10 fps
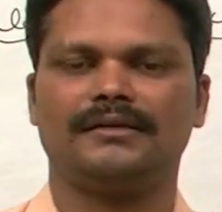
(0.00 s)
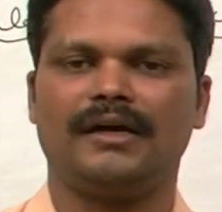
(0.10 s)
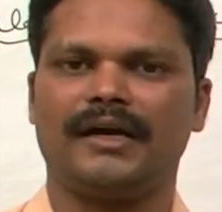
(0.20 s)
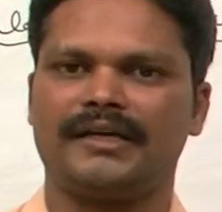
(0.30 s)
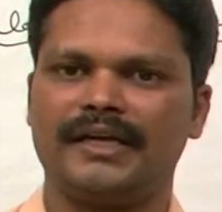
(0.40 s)

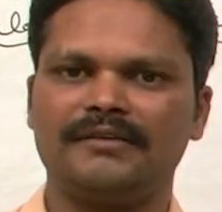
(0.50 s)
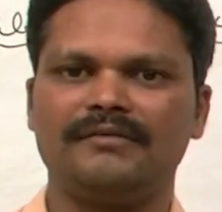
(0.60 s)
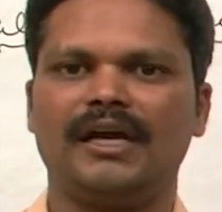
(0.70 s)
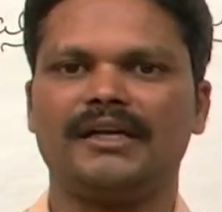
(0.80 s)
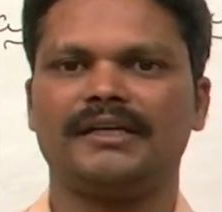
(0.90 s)
again
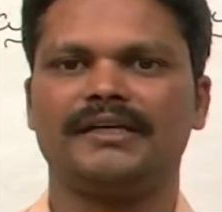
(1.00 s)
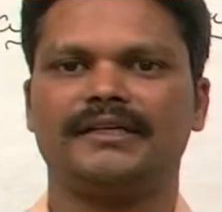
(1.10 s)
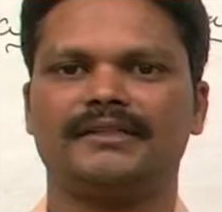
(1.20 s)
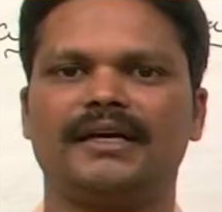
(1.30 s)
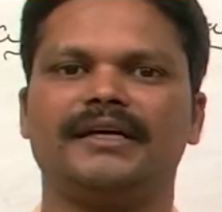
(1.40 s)
we are
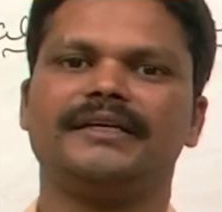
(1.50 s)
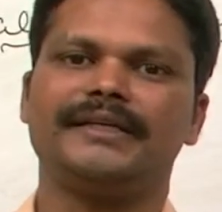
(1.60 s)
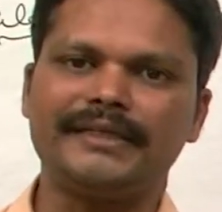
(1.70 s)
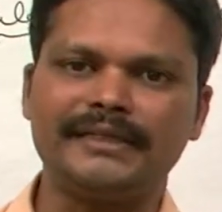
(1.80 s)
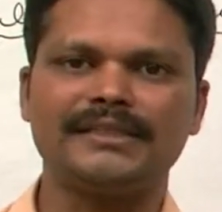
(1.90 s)
getting the
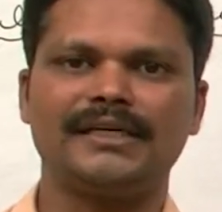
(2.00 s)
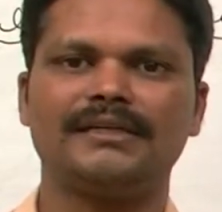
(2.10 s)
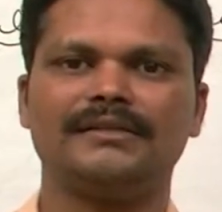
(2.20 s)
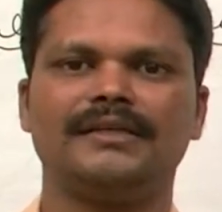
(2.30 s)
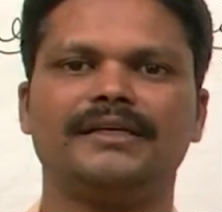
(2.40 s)

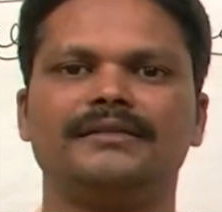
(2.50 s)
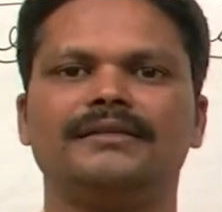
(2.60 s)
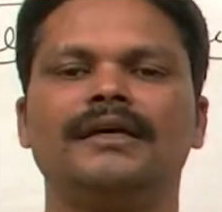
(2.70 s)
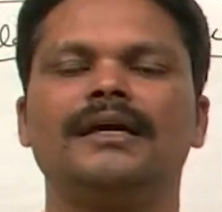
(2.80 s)
integer, then